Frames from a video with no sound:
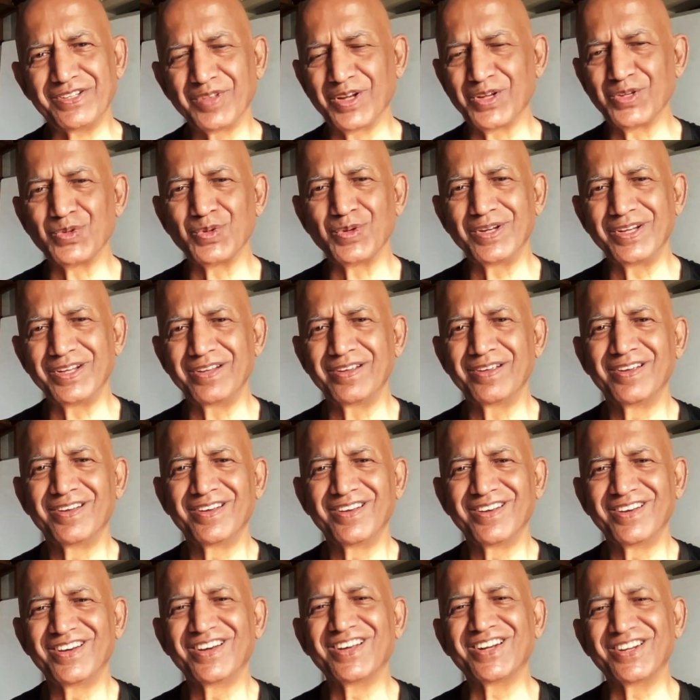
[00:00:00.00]
there is only
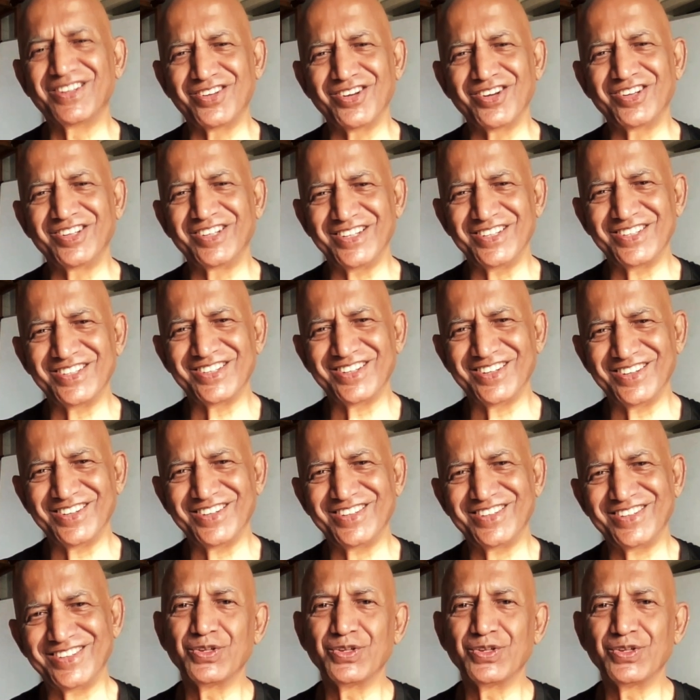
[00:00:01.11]
recognition.